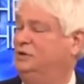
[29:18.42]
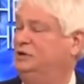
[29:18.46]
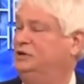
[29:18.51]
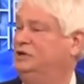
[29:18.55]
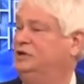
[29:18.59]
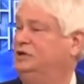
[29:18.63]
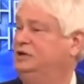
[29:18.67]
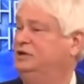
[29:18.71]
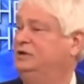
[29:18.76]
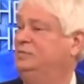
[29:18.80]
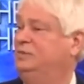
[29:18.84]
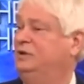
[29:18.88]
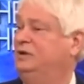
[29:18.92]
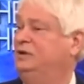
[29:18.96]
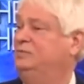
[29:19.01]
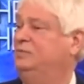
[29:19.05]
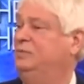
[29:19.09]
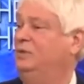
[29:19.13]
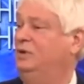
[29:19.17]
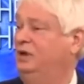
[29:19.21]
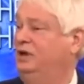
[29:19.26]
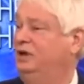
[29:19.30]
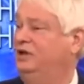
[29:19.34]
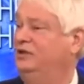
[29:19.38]
speaking to
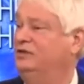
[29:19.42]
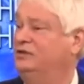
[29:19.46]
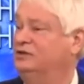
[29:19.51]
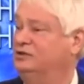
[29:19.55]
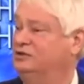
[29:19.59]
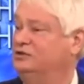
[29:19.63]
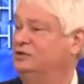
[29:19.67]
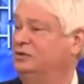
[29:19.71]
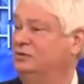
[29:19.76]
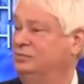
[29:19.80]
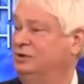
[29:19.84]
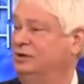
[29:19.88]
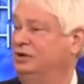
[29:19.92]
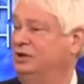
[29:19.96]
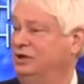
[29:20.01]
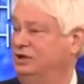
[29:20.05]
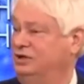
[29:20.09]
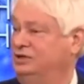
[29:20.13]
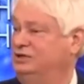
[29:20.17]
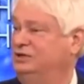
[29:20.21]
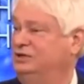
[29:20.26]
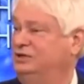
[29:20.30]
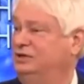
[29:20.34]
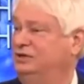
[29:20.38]
people in the
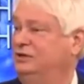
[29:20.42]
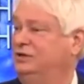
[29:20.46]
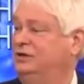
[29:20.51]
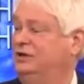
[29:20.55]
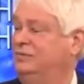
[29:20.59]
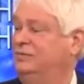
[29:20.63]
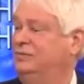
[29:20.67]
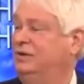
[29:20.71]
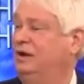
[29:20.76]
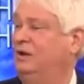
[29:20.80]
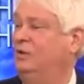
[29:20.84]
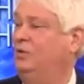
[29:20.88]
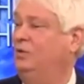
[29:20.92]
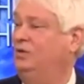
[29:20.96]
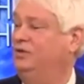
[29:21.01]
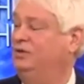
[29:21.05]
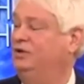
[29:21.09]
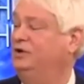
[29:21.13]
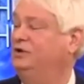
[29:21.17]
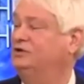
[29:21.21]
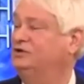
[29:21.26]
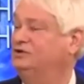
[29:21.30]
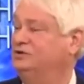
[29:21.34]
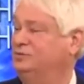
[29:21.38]
tribulation about
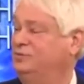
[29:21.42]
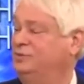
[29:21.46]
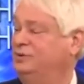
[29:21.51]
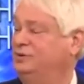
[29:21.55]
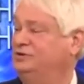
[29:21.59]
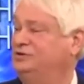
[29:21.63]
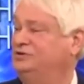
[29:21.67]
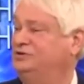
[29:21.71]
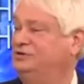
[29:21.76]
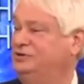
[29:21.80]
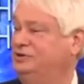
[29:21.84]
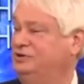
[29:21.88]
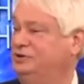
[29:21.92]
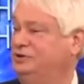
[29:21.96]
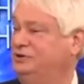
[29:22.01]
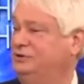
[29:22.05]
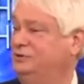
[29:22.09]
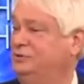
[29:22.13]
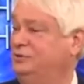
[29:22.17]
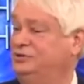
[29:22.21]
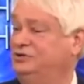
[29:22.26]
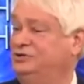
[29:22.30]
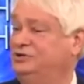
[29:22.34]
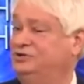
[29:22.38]
what they're supposed to
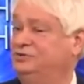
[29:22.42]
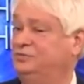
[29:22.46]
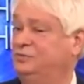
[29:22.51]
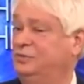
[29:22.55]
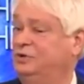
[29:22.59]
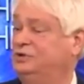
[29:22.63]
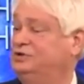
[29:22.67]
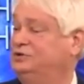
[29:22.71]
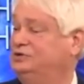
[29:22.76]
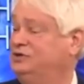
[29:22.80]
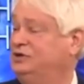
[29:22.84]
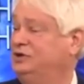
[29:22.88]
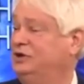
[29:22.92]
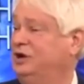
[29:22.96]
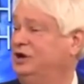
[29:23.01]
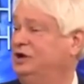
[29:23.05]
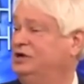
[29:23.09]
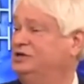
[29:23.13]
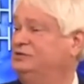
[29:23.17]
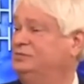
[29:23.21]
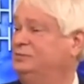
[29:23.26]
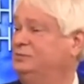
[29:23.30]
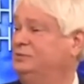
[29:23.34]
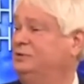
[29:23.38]
do, which is preach the
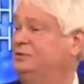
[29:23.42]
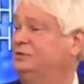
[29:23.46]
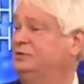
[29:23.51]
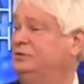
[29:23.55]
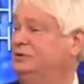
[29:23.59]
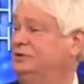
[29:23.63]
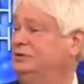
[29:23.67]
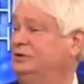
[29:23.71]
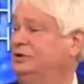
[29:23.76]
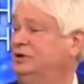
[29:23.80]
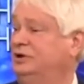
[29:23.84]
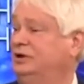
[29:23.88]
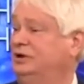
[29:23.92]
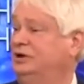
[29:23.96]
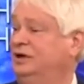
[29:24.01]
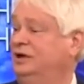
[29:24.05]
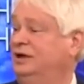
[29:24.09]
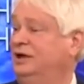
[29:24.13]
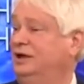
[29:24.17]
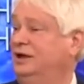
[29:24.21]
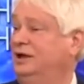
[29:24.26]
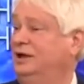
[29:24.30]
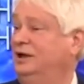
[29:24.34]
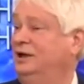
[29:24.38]
gospel.
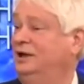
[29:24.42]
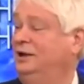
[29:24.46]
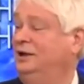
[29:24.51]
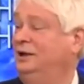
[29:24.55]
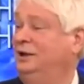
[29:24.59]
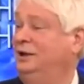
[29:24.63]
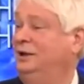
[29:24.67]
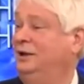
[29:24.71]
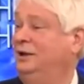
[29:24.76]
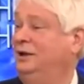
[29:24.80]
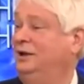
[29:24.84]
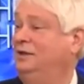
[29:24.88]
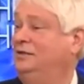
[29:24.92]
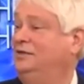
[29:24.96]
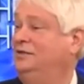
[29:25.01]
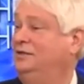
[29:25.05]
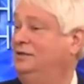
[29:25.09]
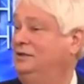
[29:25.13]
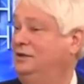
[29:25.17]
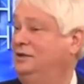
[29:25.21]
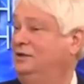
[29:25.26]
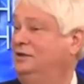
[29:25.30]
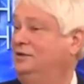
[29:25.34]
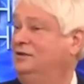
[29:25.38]
And I
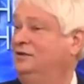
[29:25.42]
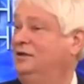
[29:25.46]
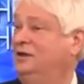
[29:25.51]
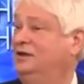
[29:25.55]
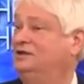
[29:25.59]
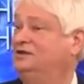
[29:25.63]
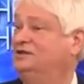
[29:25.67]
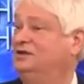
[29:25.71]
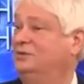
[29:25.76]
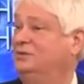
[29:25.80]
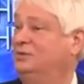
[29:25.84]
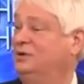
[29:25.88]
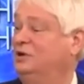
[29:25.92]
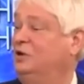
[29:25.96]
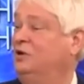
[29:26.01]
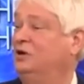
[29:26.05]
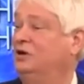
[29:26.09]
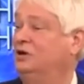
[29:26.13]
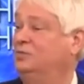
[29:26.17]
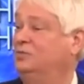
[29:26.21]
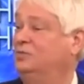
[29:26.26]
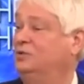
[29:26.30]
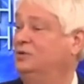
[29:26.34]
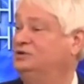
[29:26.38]
think that's going to
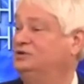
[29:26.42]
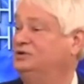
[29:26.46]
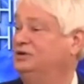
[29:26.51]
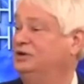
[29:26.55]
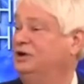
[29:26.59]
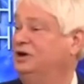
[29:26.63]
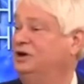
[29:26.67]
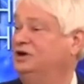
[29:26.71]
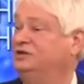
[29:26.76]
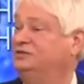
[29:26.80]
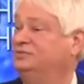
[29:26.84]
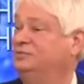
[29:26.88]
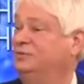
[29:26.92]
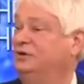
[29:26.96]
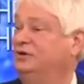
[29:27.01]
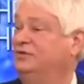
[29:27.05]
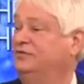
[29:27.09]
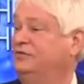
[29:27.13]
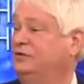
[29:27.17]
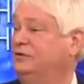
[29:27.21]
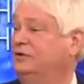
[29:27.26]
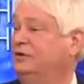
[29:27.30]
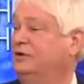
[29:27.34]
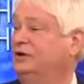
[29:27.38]
be hard to preach the
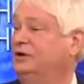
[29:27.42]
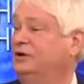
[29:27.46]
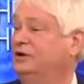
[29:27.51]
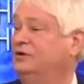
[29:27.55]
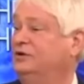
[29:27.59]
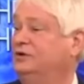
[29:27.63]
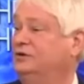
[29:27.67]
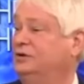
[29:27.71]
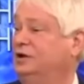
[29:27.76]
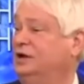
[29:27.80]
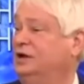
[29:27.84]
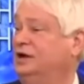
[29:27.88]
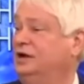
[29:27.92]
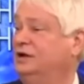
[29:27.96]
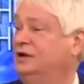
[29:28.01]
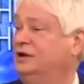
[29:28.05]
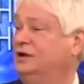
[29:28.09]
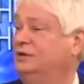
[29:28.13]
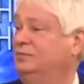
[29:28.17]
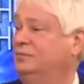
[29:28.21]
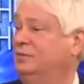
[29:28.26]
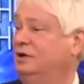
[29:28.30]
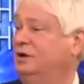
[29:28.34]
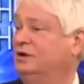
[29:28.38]
gospel if you're hunkered
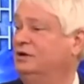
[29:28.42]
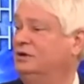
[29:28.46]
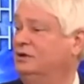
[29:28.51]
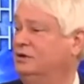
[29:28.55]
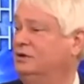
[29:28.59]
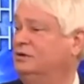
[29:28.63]
down in a